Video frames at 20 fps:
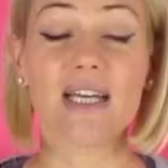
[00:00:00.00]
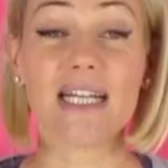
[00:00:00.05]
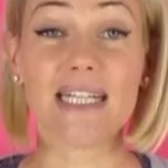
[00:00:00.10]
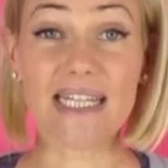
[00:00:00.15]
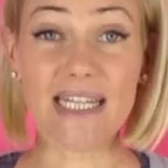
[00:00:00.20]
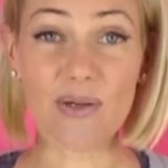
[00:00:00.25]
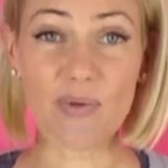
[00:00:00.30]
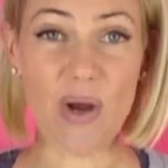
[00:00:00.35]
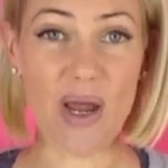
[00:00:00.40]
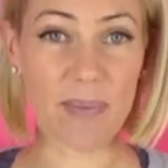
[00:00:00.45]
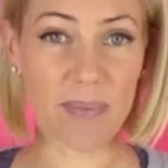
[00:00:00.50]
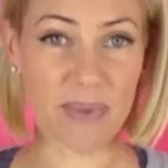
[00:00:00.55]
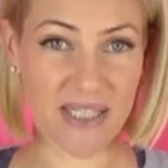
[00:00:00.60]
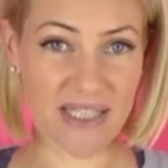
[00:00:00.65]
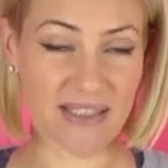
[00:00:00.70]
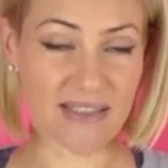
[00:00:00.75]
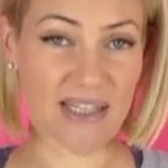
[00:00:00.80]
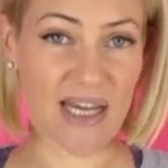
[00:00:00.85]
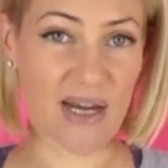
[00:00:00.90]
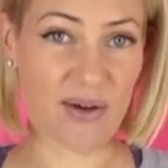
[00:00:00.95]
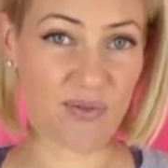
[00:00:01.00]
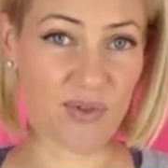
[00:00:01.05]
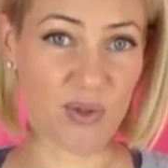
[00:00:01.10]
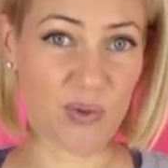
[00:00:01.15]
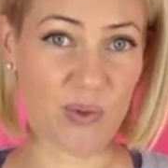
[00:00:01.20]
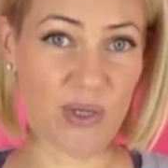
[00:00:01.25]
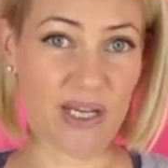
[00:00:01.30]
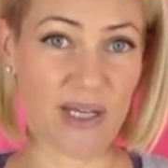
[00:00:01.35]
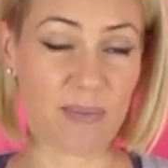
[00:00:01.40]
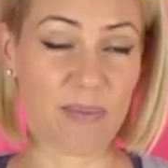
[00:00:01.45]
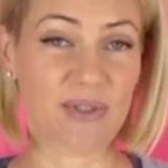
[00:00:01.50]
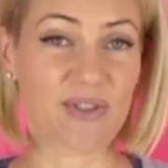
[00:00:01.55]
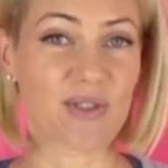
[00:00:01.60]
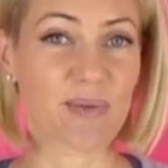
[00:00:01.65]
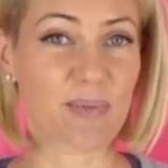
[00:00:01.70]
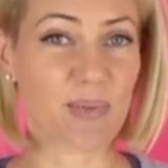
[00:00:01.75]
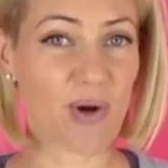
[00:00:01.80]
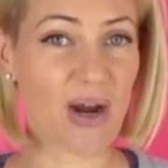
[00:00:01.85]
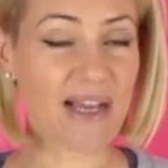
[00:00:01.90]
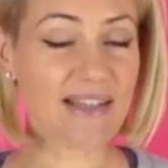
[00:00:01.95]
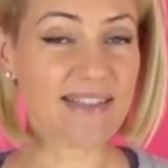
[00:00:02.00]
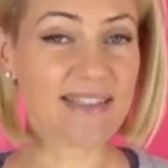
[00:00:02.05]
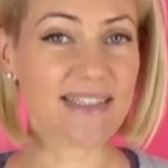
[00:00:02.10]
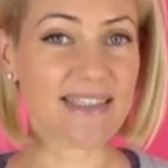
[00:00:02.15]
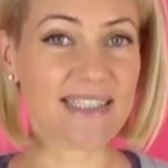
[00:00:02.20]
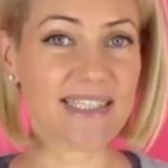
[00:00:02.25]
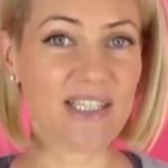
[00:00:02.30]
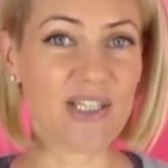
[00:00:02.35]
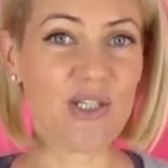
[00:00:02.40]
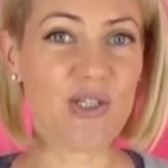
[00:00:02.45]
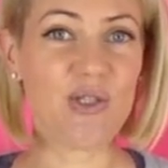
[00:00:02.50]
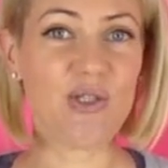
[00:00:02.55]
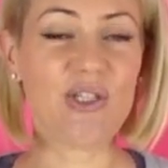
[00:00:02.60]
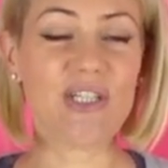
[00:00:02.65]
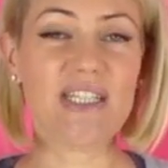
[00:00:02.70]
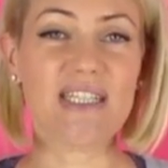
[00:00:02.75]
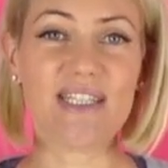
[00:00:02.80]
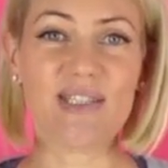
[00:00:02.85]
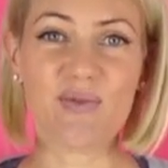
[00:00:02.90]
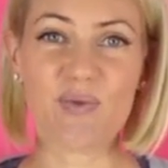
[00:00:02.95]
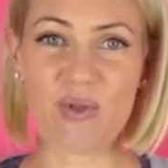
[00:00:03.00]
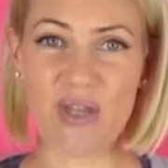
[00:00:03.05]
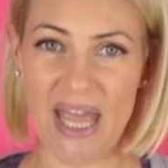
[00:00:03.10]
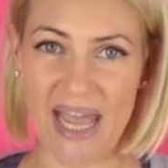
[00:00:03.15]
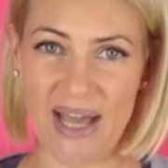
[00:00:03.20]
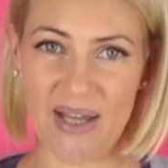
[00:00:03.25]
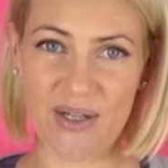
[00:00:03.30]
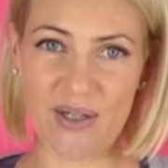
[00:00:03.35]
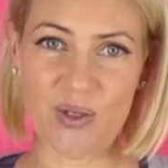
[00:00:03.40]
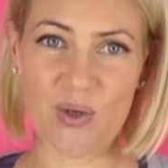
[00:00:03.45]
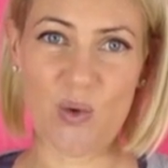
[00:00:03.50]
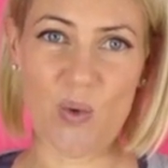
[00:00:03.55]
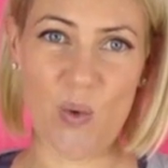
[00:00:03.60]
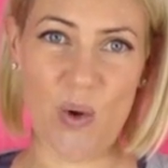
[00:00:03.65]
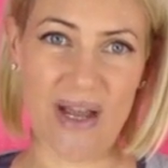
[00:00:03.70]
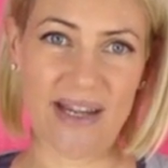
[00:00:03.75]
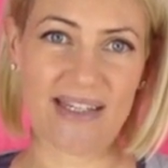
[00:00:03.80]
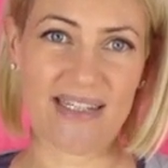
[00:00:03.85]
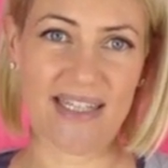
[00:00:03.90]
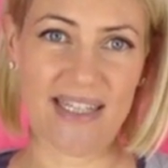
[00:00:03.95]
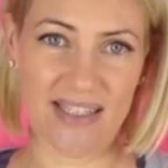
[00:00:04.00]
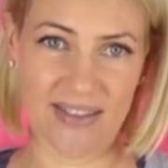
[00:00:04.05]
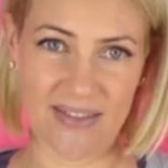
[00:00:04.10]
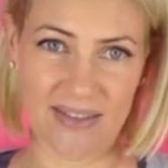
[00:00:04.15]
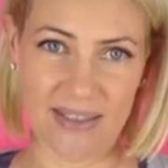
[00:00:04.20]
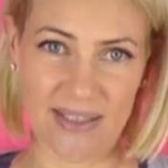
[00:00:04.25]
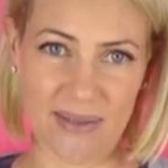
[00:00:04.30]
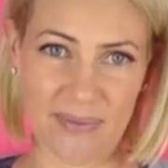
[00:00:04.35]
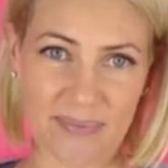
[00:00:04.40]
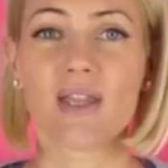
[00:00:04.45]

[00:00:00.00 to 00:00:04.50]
Cling wrap is everywhere, but surprisingly, you can live without it quite easily.